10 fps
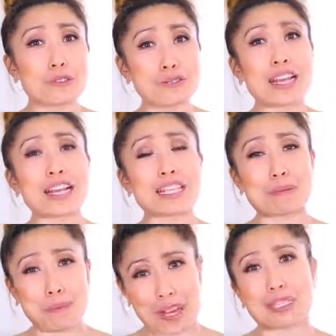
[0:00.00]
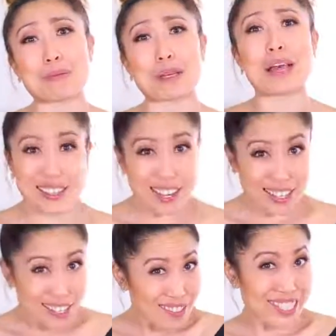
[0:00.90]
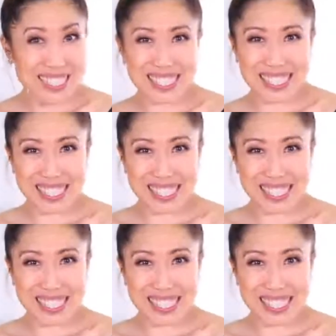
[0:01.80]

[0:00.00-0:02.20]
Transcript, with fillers: to right as possible. Next, we get to